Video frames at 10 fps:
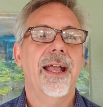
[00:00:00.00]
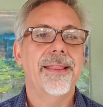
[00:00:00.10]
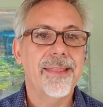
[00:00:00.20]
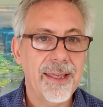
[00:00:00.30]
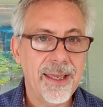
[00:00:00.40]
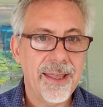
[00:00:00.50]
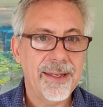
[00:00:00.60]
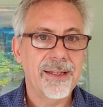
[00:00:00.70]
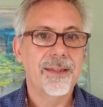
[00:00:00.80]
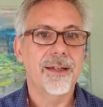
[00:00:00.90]
And
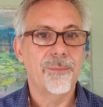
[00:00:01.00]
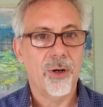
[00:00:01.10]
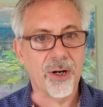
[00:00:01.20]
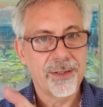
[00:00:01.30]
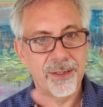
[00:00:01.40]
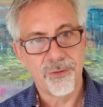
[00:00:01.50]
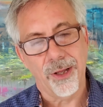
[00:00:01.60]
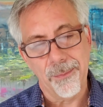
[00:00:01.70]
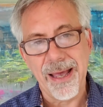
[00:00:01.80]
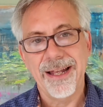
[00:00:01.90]
then the part that's
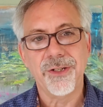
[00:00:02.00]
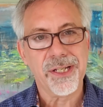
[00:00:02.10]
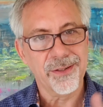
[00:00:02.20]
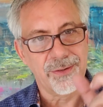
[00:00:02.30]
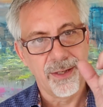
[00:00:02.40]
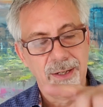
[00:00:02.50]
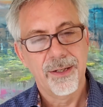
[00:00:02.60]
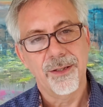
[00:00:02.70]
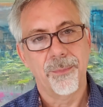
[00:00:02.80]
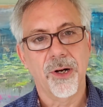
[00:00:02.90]
really magic is
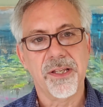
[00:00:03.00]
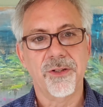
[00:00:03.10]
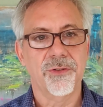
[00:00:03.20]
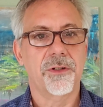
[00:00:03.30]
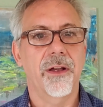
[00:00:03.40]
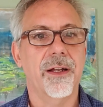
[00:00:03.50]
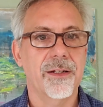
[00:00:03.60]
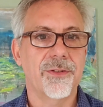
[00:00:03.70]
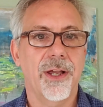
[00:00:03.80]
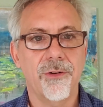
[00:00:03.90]
the part that just created
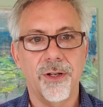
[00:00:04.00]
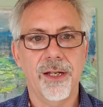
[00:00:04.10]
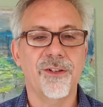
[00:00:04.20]
integrity,